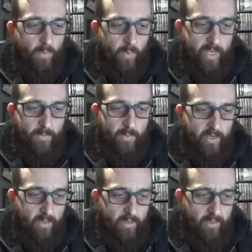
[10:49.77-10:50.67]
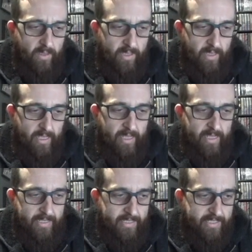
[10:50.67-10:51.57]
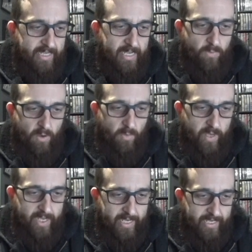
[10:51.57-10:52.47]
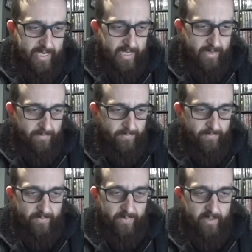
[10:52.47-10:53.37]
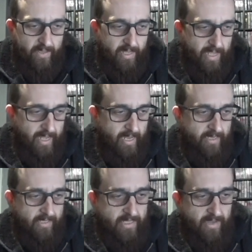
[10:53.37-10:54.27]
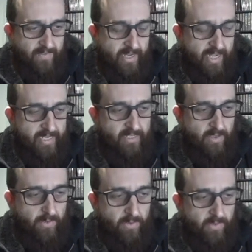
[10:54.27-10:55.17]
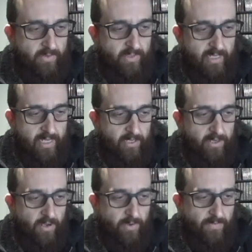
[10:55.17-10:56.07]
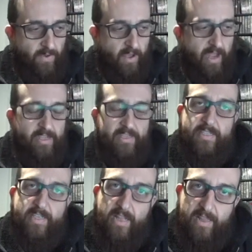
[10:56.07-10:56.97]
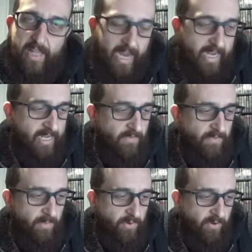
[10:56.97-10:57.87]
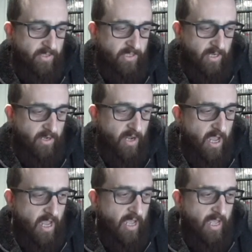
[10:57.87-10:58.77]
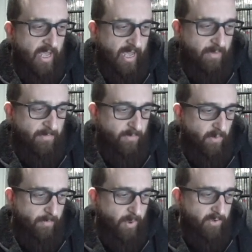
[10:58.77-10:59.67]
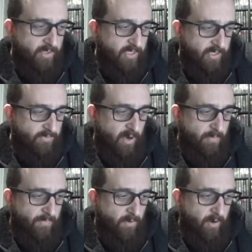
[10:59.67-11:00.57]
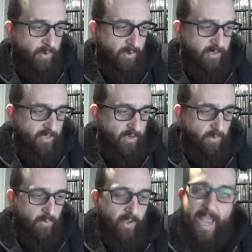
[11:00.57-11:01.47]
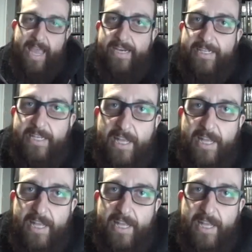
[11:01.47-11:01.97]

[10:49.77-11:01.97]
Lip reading: we will see what we can get. And in 7 days, I will let you know if I sell any of them or not. So right before I post it, I'll edit it